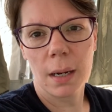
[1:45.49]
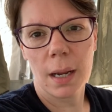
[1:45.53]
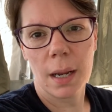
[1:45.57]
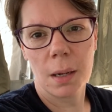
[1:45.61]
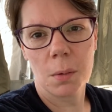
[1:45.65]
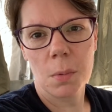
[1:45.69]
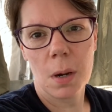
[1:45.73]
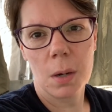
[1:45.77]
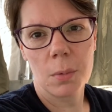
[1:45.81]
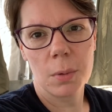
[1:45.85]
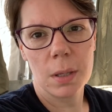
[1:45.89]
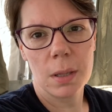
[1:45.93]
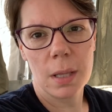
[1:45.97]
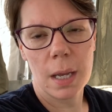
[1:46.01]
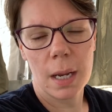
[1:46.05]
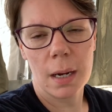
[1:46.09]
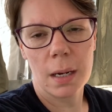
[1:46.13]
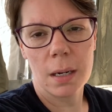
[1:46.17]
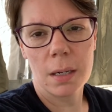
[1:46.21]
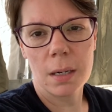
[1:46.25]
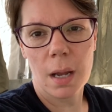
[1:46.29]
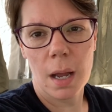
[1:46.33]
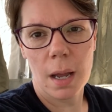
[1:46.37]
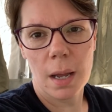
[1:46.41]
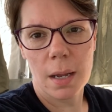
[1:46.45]
And while we're
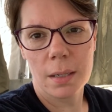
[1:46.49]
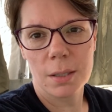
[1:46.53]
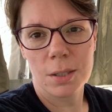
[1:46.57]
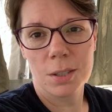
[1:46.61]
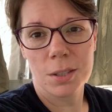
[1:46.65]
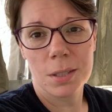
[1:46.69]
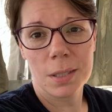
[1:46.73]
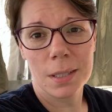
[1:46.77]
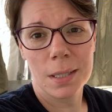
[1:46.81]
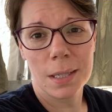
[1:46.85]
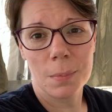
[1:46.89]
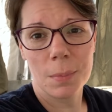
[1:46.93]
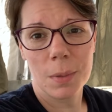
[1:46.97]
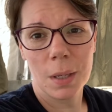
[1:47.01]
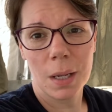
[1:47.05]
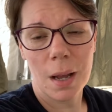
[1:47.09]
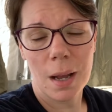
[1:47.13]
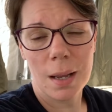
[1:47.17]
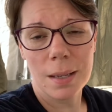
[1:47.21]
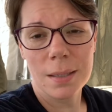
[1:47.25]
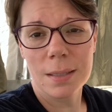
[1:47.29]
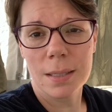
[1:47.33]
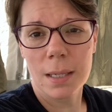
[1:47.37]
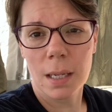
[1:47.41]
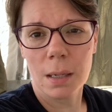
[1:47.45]
there, just to keep the
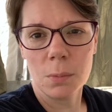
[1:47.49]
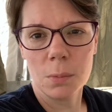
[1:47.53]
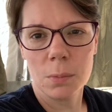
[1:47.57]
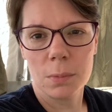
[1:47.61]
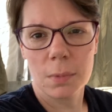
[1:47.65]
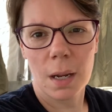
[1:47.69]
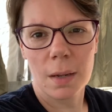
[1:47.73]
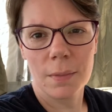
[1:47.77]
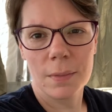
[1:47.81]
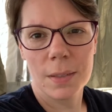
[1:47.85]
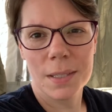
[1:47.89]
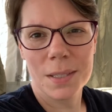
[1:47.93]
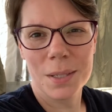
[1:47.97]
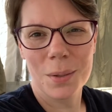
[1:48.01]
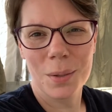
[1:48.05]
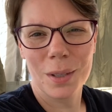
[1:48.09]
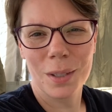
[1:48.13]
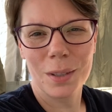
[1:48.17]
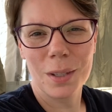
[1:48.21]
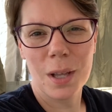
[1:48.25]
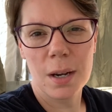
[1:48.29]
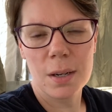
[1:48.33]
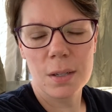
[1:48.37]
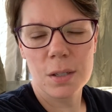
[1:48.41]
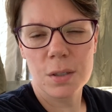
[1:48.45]
cost down, obviously with a
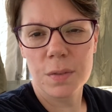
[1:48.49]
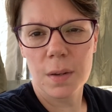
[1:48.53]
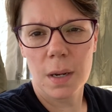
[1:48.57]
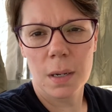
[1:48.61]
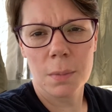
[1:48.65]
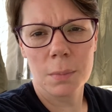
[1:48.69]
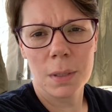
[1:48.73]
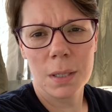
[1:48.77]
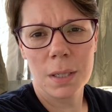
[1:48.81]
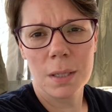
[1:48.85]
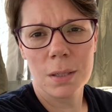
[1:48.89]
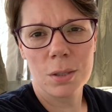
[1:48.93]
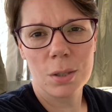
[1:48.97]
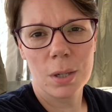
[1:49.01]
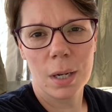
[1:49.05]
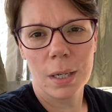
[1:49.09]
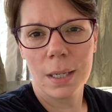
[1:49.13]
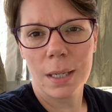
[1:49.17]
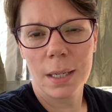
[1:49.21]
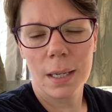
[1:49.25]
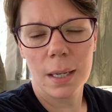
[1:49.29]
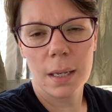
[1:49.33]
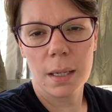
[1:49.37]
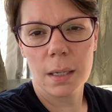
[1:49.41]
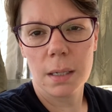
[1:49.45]
large family, trying to
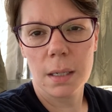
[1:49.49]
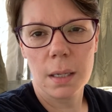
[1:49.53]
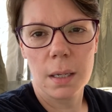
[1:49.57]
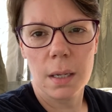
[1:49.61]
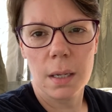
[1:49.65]
get